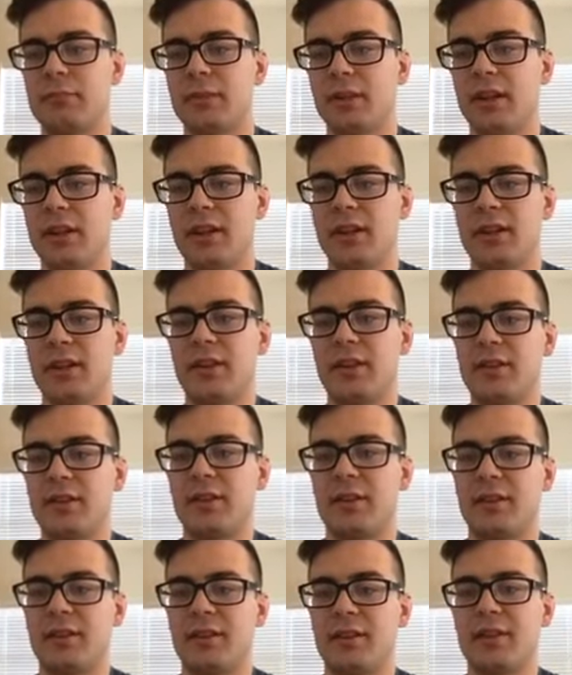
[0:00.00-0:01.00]

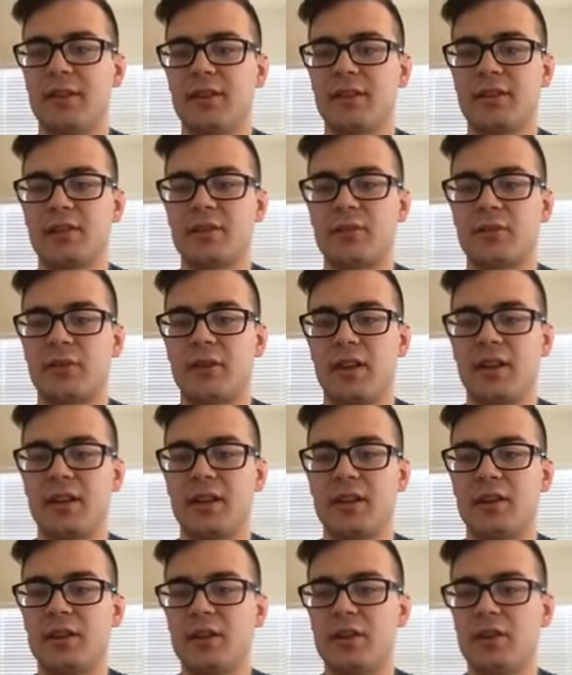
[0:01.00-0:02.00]
in this right
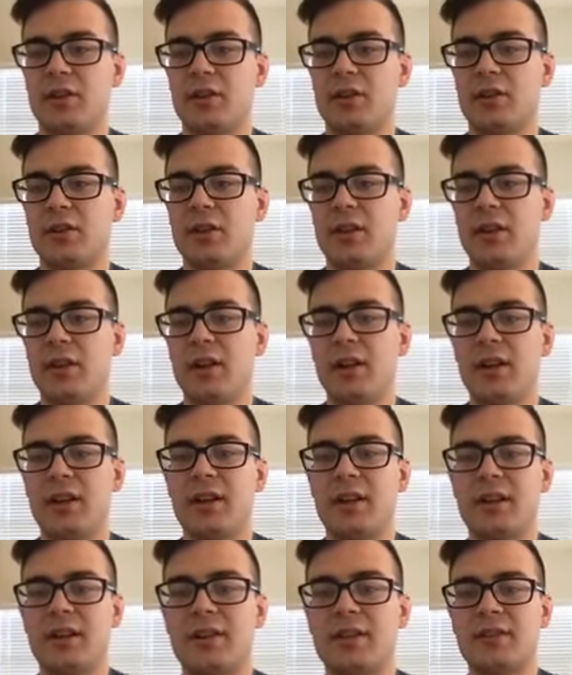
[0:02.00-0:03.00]
here
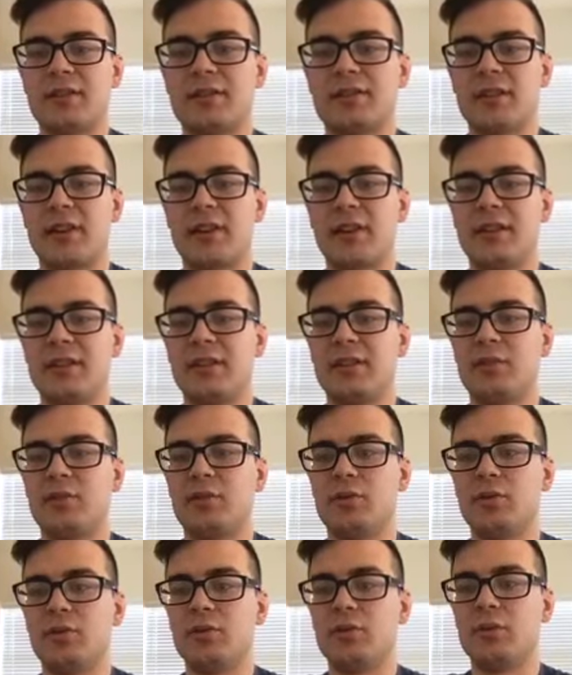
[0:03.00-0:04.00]
is I need
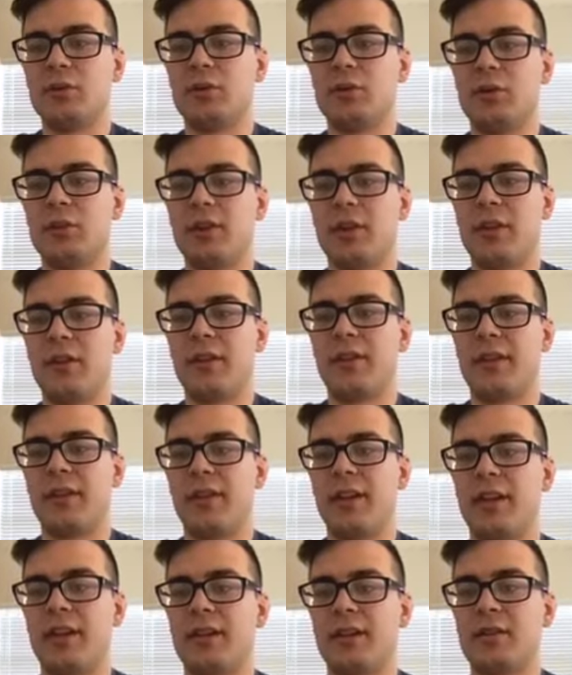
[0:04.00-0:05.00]
to
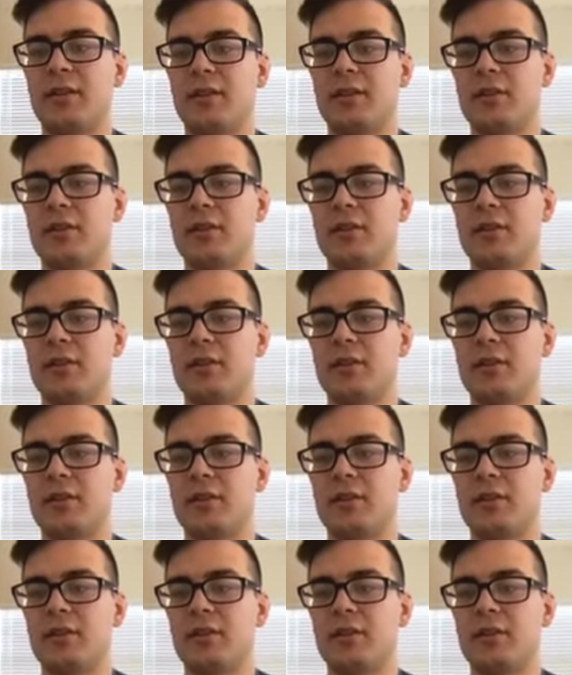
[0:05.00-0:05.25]
then